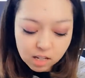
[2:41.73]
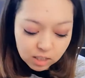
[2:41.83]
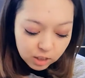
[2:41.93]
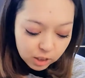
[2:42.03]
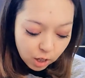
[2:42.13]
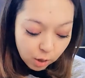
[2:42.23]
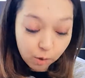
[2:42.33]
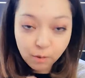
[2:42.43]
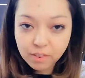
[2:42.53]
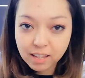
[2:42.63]

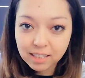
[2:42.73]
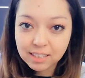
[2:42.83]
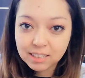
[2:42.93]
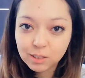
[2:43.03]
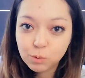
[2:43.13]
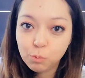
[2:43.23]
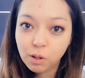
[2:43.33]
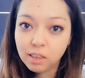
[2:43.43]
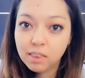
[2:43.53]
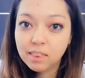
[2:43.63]
So that is
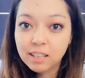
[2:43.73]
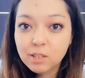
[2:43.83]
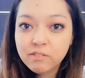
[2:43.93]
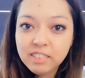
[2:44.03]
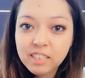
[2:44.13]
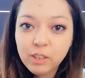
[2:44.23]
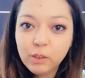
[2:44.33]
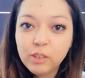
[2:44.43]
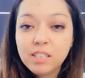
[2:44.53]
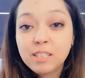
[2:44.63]
what this
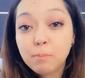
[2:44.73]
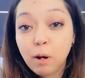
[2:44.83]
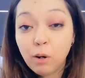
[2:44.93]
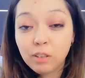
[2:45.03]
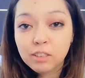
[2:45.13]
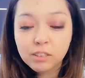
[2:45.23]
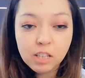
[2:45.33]
video is about.